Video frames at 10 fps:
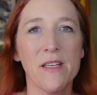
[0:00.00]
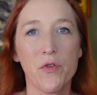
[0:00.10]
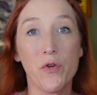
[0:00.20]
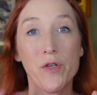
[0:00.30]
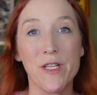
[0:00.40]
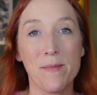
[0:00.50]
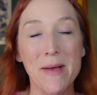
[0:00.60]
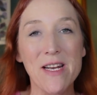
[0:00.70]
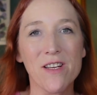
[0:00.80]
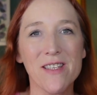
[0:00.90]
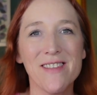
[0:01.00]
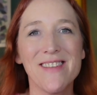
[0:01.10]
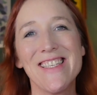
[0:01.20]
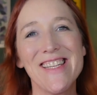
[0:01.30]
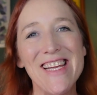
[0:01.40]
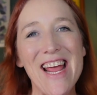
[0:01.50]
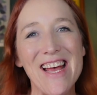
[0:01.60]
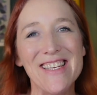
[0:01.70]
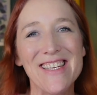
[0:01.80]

through to the middle to the end?